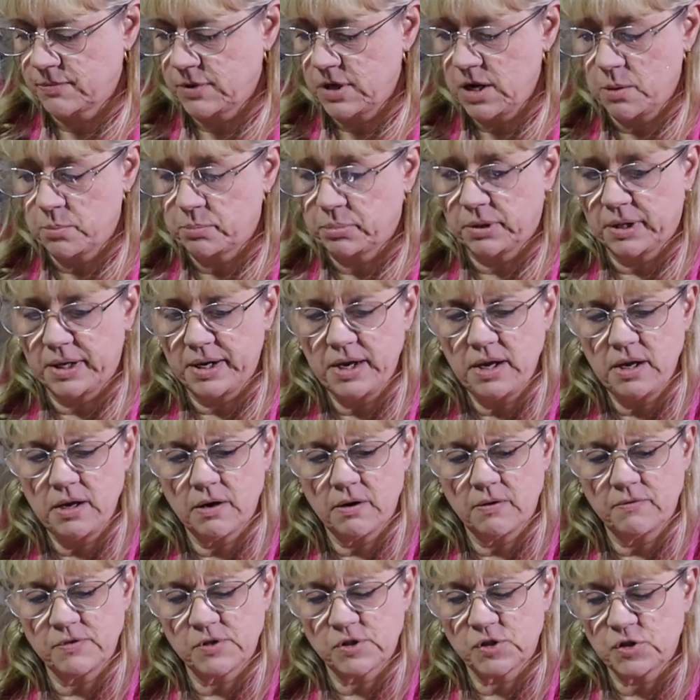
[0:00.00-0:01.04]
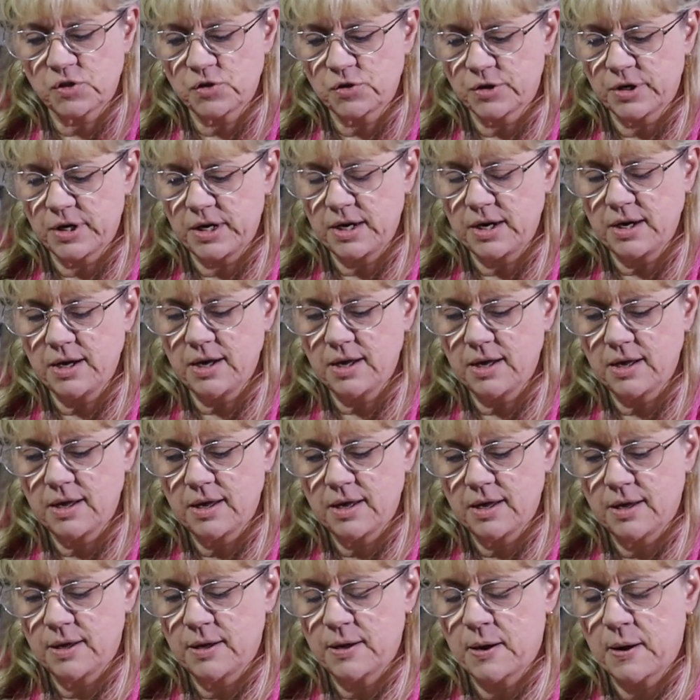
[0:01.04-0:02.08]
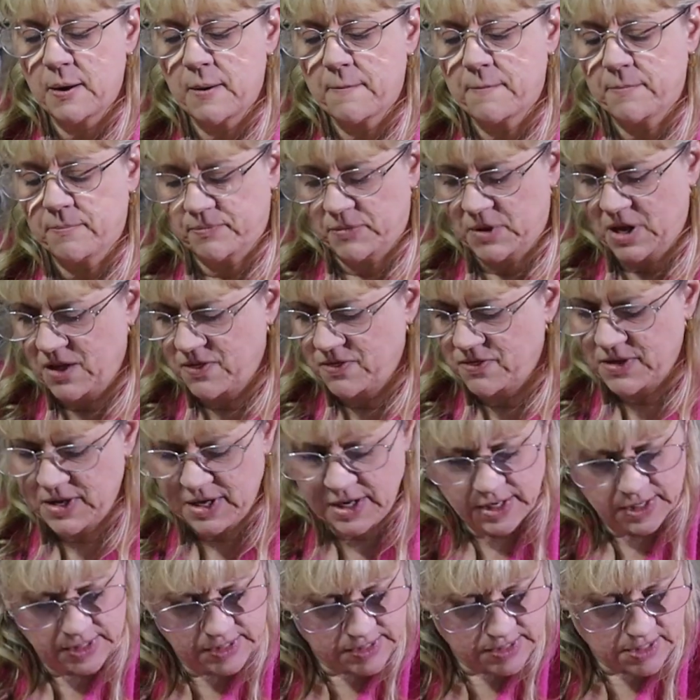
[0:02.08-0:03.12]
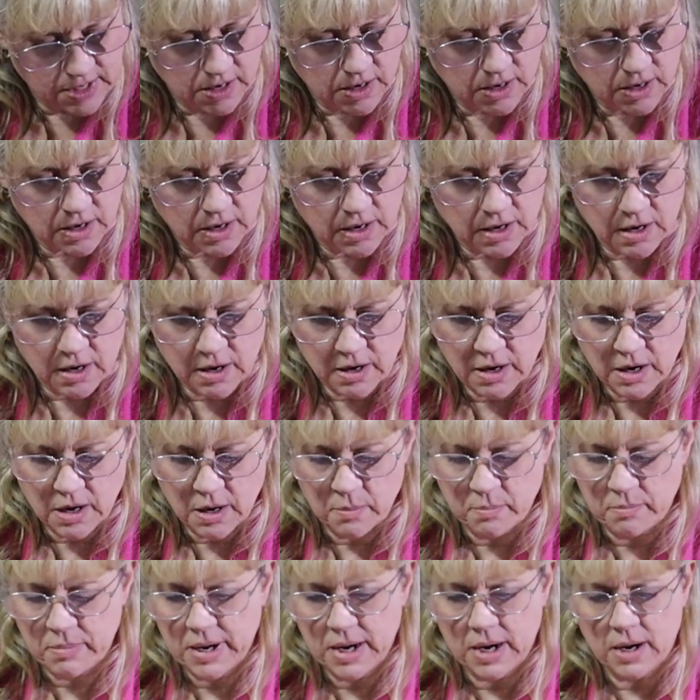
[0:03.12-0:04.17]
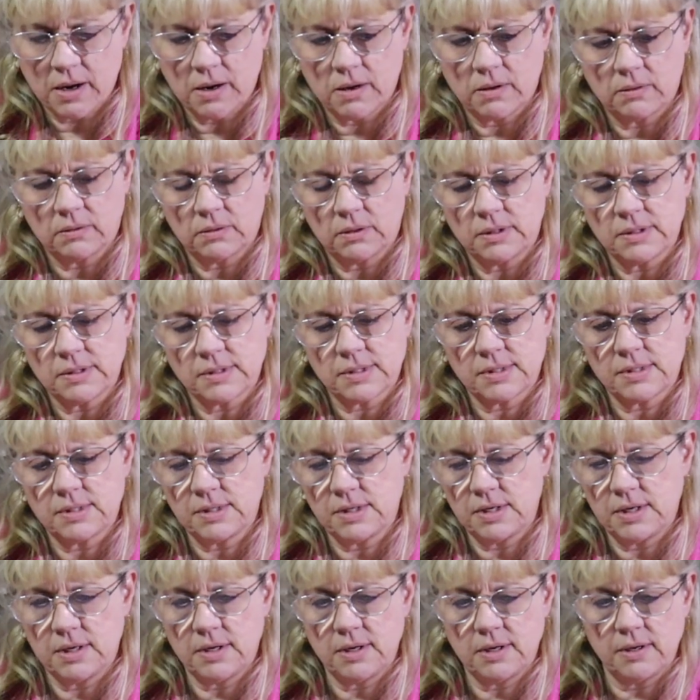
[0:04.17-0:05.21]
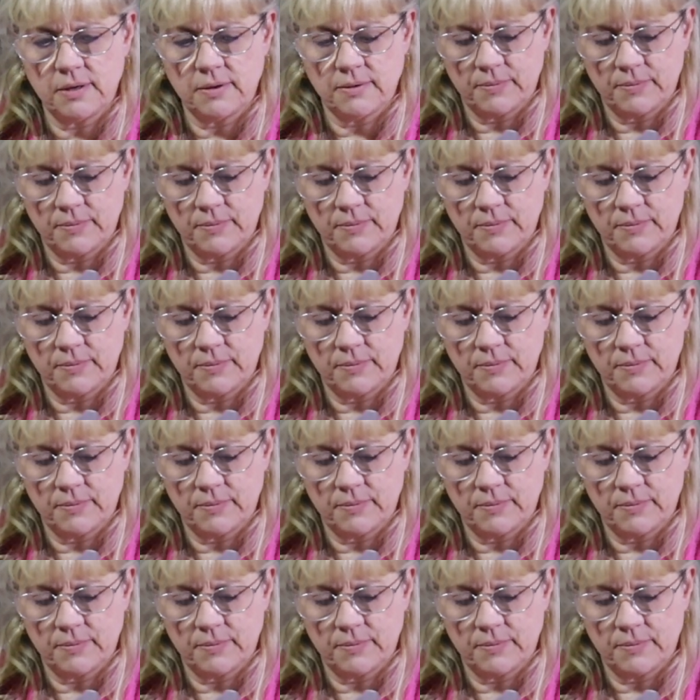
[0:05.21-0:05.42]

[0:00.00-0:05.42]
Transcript: you have plenty of string. And these are about, let's see,